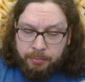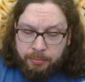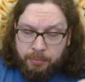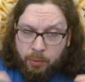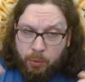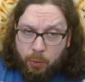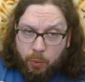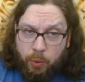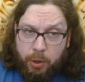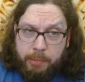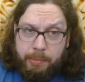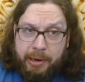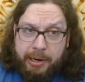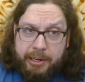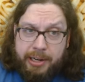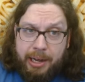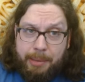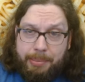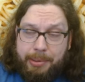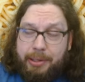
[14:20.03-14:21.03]
One might
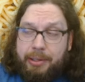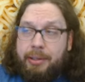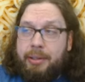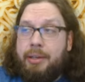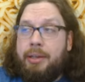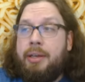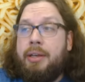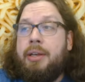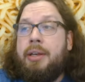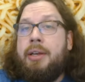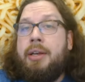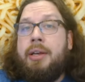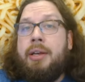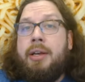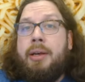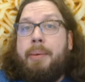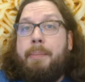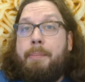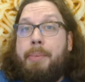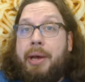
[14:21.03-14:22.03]
not be.
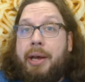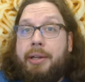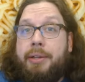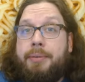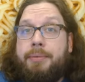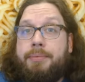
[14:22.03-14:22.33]
But